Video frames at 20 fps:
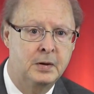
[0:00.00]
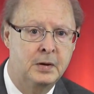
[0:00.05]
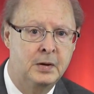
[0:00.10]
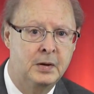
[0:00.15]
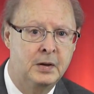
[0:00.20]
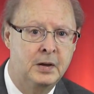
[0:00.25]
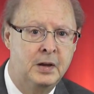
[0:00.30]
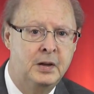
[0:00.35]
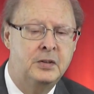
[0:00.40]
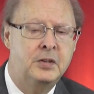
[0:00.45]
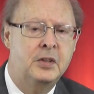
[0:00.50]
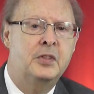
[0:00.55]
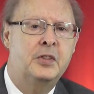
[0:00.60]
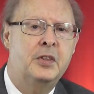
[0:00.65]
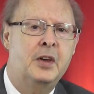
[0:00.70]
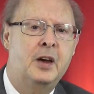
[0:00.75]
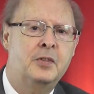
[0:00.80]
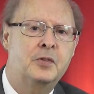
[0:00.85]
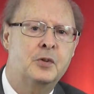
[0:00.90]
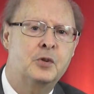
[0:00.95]
Isn't
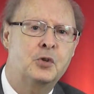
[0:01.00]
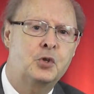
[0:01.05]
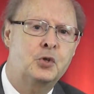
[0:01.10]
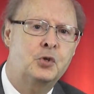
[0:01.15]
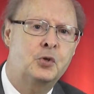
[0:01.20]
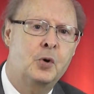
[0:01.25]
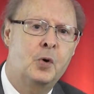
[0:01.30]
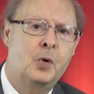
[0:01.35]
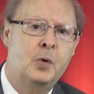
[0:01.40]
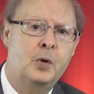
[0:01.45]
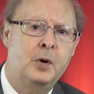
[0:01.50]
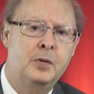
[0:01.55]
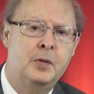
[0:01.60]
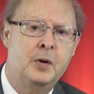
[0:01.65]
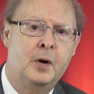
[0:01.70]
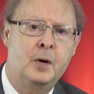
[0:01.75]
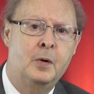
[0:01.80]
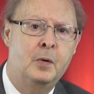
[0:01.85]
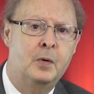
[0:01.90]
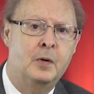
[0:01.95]
that the story,
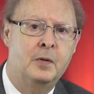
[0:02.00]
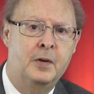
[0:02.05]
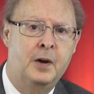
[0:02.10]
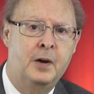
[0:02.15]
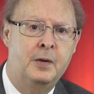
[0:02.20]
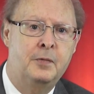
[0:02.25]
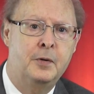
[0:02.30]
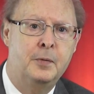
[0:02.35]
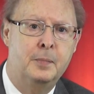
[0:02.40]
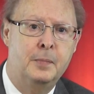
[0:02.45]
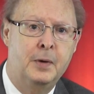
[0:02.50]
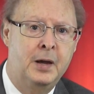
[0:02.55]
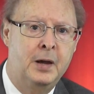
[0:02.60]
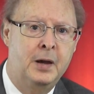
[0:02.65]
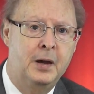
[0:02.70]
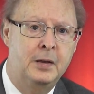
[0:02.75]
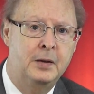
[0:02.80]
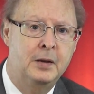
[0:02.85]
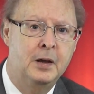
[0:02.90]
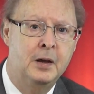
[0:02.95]
though, of every
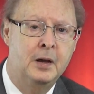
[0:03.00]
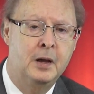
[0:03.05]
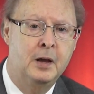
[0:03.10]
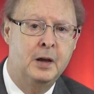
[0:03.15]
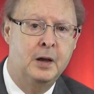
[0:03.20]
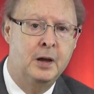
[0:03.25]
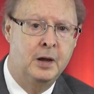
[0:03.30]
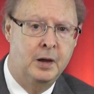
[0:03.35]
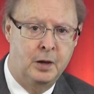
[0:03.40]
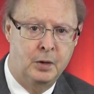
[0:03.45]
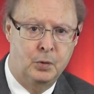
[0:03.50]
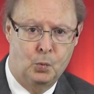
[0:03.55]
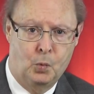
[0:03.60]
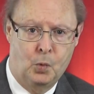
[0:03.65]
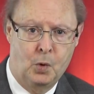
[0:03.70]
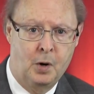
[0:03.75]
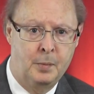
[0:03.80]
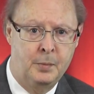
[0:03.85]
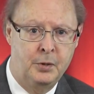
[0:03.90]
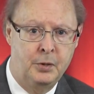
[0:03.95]
man and
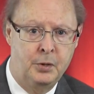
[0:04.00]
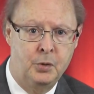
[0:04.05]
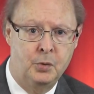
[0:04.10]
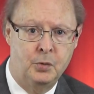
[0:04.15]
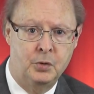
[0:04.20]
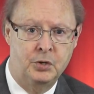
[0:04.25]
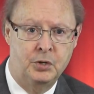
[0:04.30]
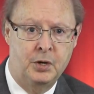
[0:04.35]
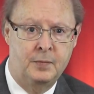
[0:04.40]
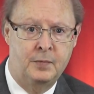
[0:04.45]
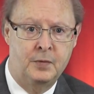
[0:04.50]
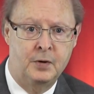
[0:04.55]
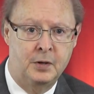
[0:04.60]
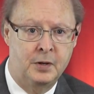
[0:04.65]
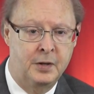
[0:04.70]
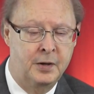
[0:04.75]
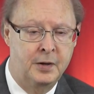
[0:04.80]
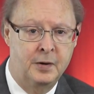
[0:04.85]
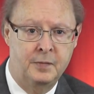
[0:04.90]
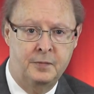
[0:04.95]
woman who has ever
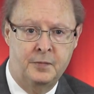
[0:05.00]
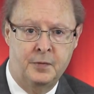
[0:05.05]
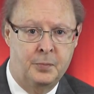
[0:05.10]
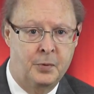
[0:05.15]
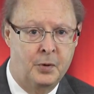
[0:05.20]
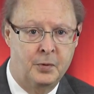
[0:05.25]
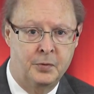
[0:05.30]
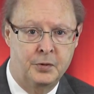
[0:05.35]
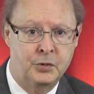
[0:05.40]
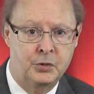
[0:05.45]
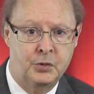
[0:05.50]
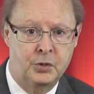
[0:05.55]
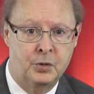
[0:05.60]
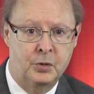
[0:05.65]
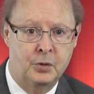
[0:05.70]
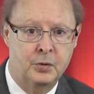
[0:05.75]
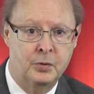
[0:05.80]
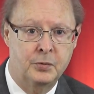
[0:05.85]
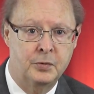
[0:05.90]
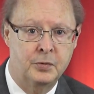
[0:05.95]
lived upon this
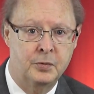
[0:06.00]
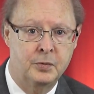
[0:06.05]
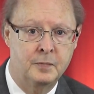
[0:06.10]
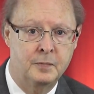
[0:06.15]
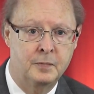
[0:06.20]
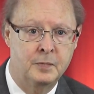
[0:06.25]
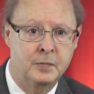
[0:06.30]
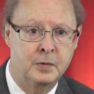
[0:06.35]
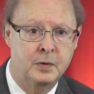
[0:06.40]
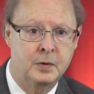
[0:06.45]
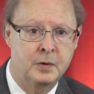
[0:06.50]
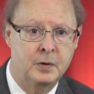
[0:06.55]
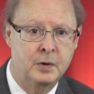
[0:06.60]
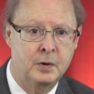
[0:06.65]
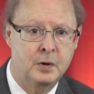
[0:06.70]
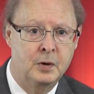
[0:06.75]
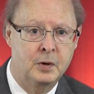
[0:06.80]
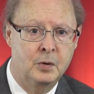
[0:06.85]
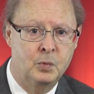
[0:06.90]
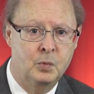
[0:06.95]
earth?
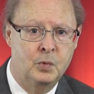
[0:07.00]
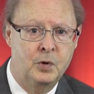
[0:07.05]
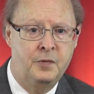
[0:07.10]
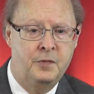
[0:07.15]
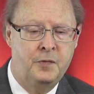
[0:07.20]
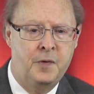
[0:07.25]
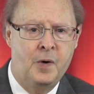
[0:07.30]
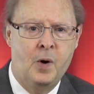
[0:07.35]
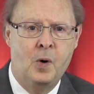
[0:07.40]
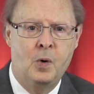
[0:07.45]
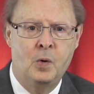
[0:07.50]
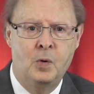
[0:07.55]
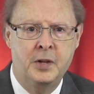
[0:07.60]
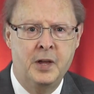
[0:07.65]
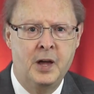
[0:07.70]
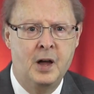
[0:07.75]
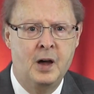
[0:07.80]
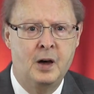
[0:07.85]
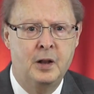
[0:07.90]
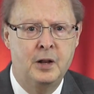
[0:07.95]
We fall
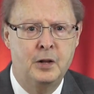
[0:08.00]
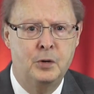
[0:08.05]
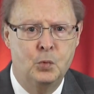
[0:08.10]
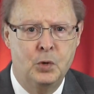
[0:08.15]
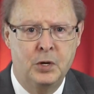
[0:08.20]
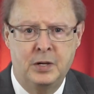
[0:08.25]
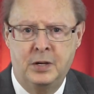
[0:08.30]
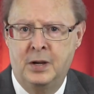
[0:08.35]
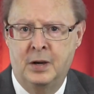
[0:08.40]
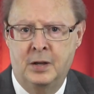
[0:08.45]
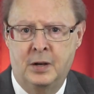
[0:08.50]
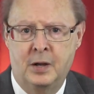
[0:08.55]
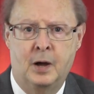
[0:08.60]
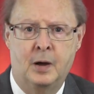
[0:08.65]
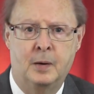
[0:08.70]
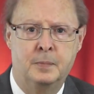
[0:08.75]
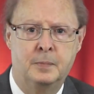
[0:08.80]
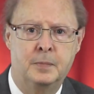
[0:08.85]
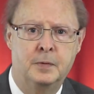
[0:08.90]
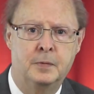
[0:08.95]
down and we get
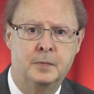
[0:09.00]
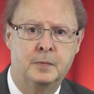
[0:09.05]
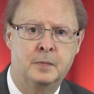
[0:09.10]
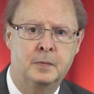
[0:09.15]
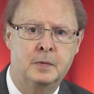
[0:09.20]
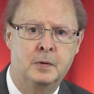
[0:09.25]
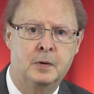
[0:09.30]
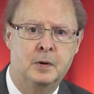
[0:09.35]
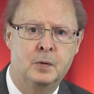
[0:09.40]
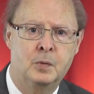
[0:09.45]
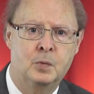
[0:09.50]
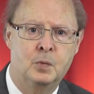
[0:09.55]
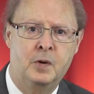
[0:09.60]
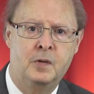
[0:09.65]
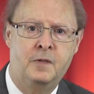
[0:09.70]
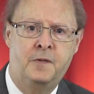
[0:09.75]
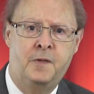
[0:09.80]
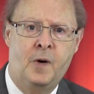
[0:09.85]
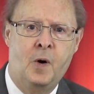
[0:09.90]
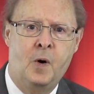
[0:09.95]
up. We
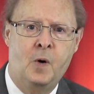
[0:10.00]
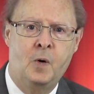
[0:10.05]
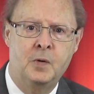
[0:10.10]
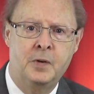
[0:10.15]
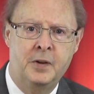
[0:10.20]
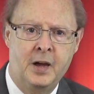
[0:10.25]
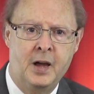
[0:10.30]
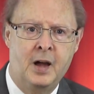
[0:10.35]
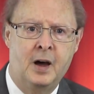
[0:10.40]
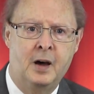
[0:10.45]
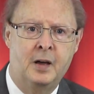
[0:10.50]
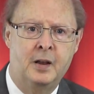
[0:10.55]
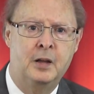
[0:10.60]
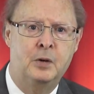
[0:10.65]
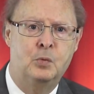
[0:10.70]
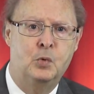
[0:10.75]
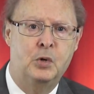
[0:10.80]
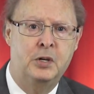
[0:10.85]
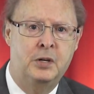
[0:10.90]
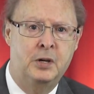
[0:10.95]
fall down and
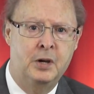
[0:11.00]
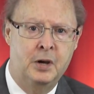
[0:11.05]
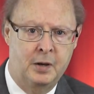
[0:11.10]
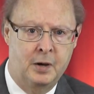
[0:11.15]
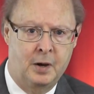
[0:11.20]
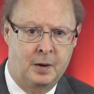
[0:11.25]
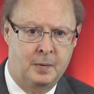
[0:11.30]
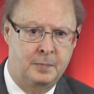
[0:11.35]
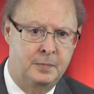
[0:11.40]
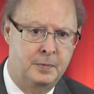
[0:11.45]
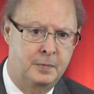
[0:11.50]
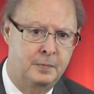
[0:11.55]
we get up.